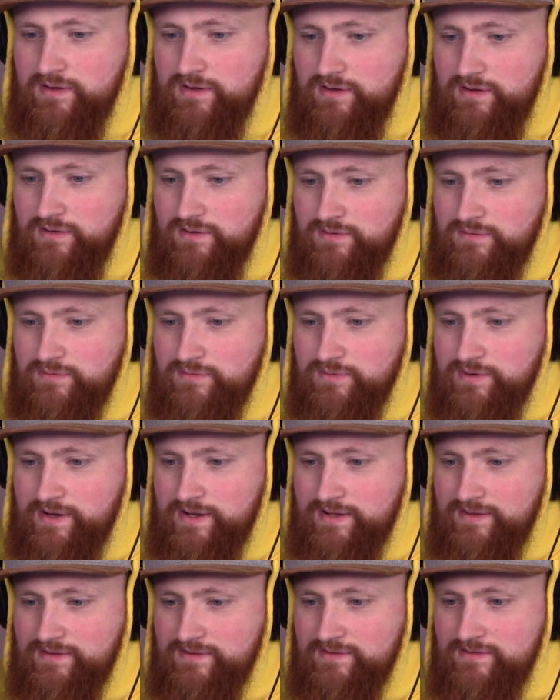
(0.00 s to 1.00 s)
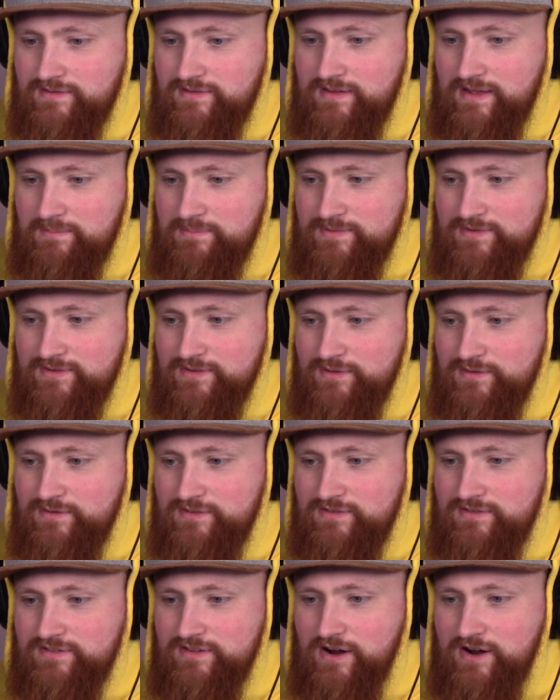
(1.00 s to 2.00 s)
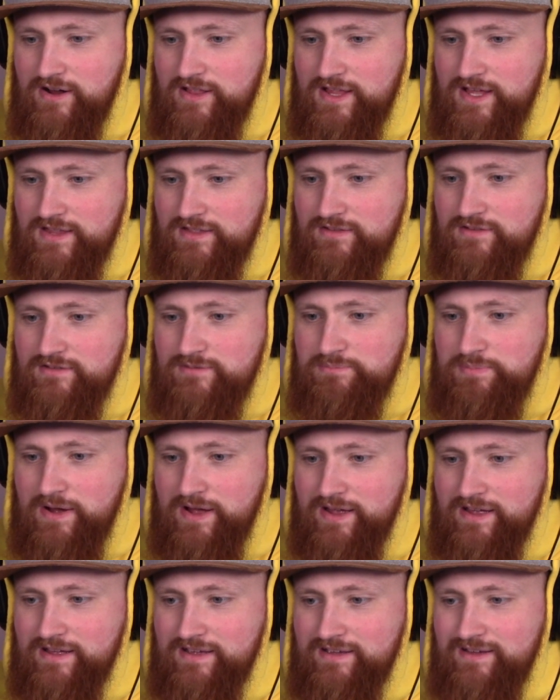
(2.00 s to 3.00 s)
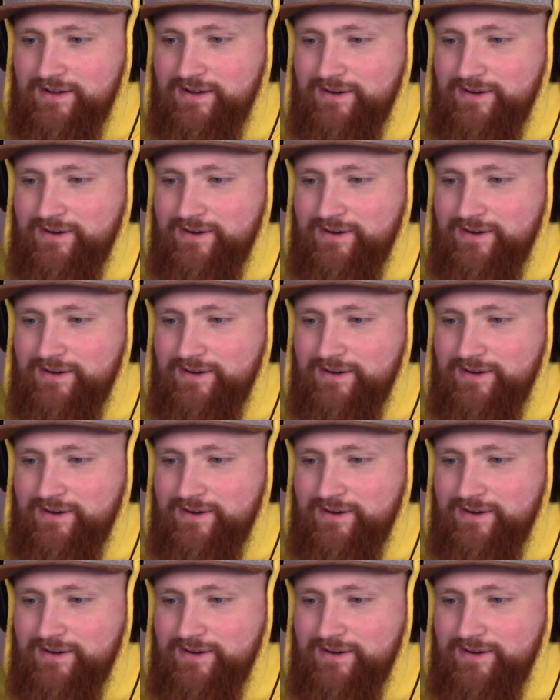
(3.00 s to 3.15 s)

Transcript: Oh, right. This is the episode Starlight Spike.